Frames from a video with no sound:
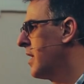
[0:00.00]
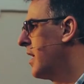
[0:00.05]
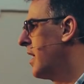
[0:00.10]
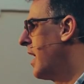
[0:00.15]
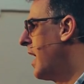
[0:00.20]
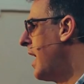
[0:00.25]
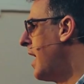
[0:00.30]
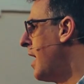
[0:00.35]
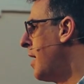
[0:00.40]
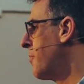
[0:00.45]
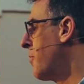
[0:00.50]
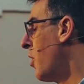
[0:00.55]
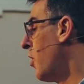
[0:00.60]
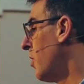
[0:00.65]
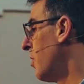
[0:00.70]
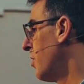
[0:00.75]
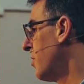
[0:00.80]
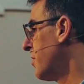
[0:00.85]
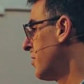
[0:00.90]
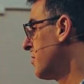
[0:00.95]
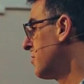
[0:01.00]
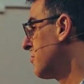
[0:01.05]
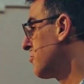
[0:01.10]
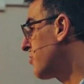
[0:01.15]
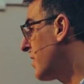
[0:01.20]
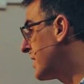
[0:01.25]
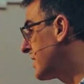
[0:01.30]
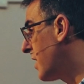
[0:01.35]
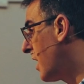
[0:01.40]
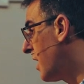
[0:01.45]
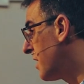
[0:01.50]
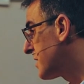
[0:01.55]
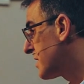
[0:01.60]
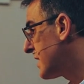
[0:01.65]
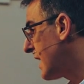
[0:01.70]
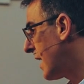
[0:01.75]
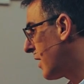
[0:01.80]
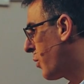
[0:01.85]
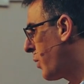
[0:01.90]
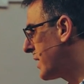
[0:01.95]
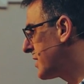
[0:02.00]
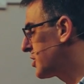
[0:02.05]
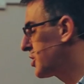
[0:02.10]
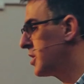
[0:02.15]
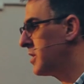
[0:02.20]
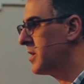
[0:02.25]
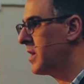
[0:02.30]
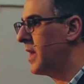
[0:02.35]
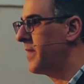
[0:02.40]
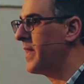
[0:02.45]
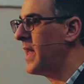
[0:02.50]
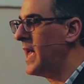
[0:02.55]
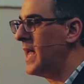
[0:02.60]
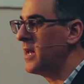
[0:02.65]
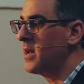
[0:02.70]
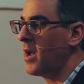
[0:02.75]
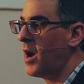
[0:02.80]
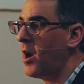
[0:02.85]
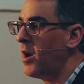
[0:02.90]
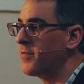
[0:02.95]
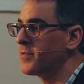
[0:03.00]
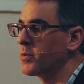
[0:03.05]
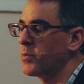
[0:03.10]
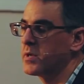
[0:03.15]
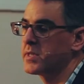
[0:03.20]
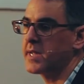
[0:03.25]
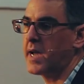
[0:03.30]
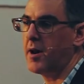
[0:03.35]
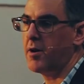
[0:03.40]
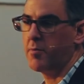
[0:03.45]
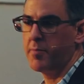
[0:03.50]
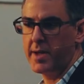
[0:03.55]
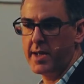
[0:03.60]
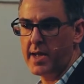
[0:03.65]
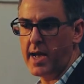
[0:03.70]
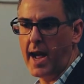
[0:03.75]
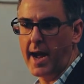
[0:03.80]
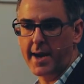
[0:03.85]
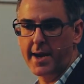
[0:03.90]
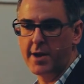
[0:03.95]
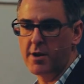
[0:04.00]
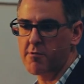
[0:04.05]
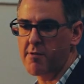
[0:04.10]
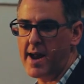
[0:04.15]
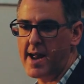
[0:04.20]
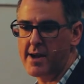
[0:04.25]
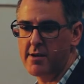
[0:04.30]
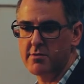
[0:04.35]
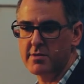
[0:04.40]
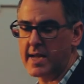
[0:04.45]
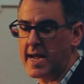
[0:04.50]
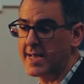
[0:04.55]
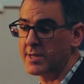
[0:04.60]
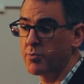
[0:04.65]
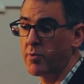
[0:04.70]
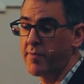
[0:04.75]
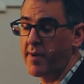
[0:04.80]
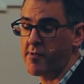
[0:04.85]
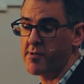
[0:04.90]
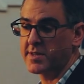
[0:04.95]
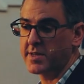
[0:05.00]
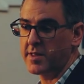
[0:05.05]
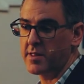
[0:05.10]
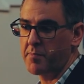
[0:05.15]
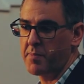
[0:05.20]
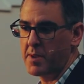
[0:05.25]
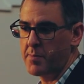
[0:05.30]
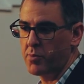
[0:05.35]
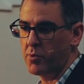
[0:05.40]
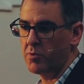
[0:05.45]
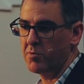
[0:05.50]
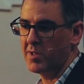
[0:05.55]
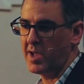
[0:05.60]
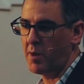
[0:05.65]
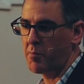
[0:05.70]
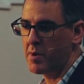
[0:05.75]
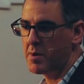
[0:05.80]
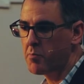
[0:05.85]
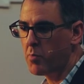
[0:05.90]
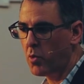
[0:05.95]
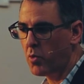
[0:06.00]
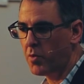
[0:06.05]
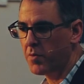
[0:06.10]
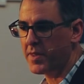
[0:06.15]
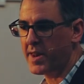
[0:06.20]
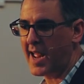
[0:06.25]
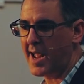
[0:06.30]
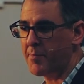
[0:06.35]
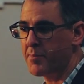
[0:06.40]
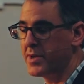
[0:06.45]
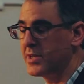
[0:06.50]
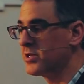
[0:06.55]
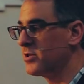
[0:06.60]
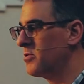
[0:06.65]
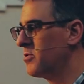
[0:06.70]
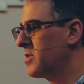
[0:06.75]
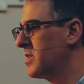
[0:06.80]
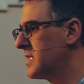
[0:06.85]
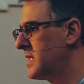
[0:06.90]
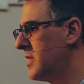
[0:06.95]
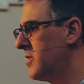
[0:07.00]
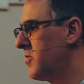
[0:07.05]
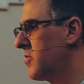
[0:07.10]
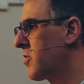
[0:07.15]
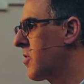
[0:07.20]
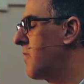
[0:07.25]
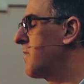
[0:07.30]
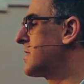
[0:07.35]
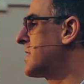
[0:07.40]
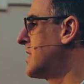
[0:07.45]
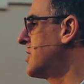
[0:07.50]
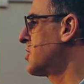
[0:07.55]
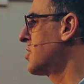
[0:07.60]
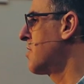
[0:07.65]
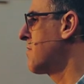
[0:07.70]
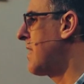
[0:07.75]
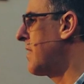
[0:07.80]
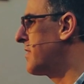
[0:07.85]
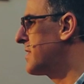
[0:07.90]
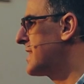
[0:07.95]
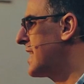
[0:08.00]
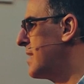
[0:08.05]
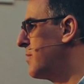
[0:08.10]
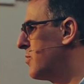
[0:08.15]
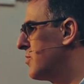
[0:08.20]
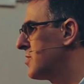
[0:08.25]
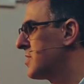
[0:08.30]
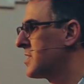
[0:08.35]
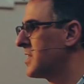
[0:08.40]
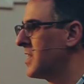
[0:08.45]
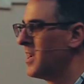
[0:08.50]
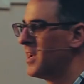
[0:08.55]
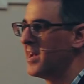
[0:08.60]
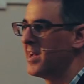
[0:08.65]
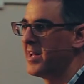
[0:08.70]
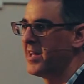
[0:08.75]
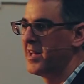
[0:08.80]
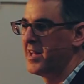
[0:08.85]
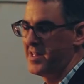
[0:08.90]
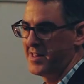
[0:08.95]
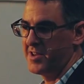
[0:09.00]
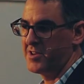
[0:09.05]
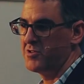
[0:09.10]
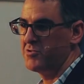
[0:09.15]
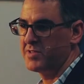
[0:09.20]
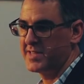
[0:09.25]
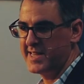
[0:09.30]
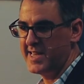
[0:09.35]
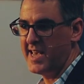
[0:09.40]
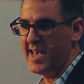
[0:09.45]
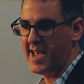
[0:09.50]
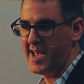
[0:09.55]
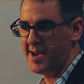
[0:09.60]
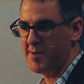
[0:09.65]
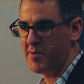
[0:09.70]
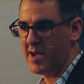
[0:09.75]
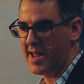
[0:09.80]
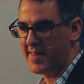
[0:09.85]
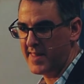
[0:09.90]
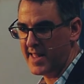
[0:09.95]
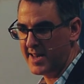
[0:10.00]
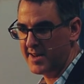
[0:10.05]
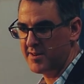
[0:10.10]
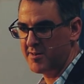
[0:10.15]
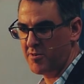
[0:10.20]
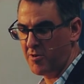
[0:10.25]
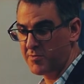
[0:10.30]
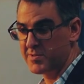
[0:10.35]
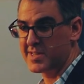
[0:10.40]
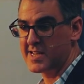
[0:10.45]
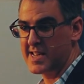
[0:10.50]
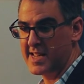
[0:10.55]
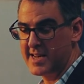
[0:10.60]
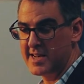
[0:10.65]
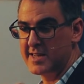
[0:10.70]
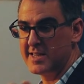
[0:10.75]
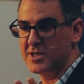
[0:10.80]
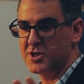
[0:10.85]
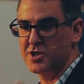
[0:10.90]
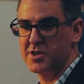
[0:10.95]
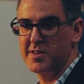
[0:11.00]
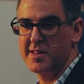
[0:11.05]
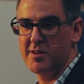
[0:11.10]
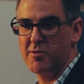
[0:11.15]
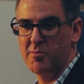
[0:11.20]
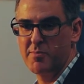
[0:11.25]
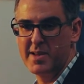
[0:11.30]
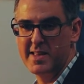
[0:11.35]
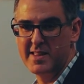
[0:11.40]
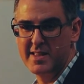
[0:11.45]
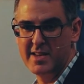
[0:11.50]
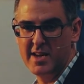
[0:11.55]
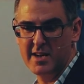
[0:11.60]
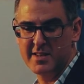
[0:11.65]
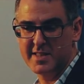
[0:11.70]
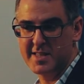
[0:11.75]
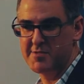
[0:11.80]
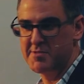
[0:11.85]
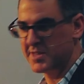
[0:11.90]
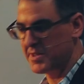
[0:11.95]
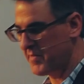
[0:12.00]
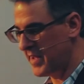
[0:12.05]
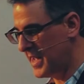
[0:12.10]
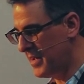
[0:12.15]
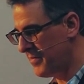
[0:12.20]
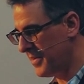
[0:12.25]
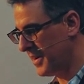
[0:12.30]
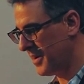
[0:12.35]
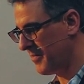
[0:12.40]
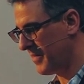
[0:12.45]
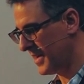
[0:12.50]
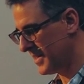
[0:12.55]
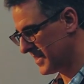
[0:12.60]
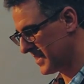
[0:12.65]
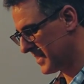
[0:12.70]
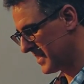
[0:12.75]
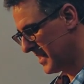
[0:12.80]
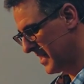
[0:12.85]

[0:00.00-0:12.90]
on trying to answer that question. And then afterwards, I'll be hanging around, as will various other people, and we're more than happy to continue the conversation around the tables that you see here. And then, obviously, in addition, there'll be a series of evening events